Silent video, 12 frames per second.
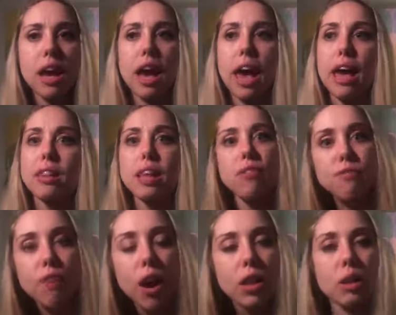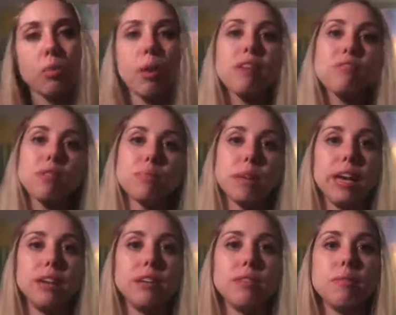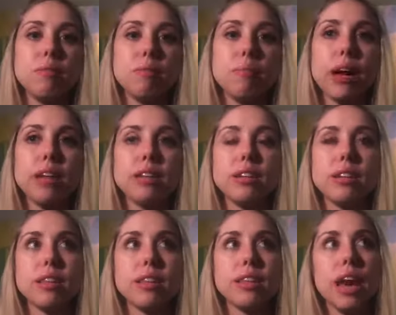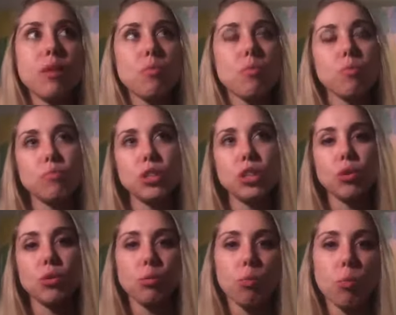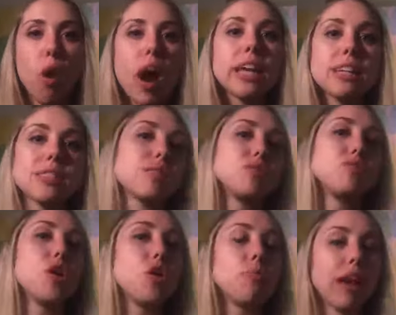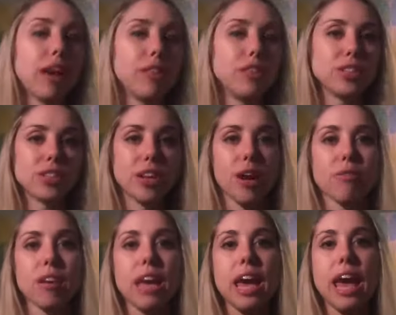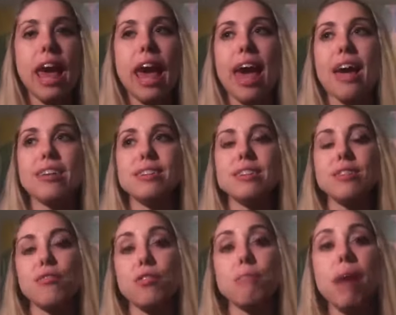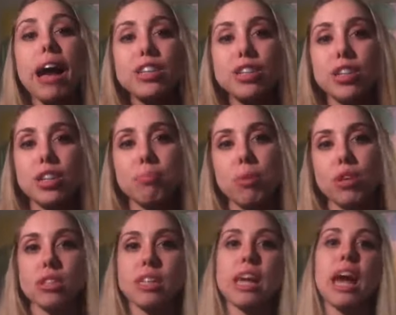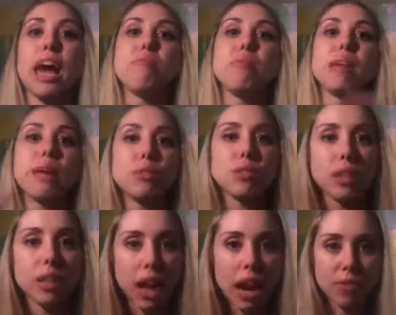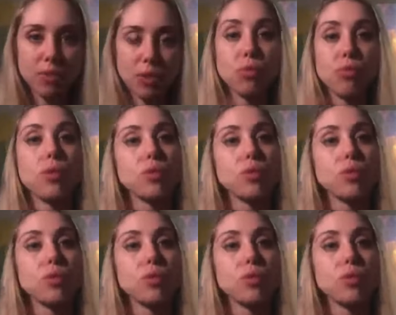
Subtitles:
and then falling away from it, but then wanting to know about other stuff. And for my journey personally, I've been able to kind of go full